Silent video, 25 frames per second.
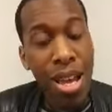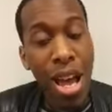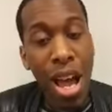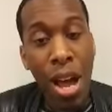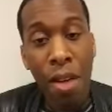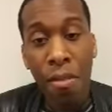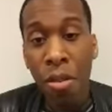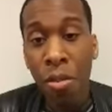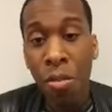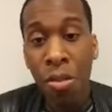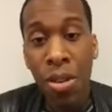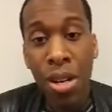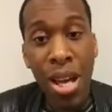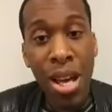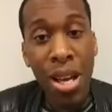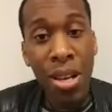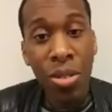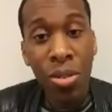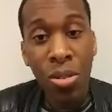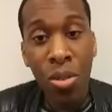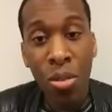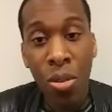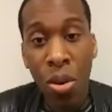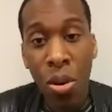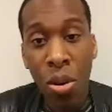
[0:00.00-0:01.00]
everyone
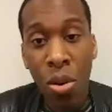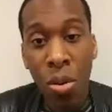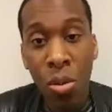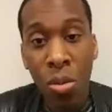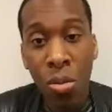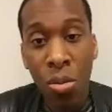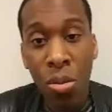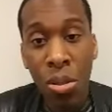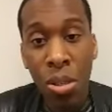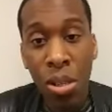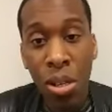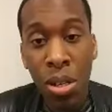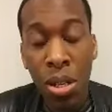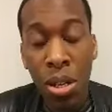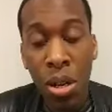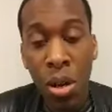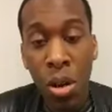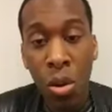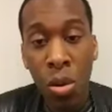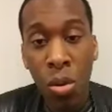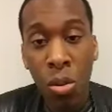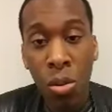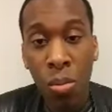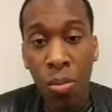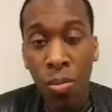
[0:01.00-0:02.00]
has their own, you
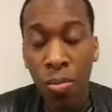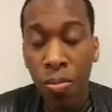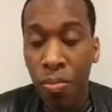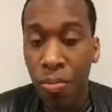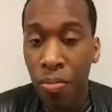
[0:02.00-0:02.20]
know,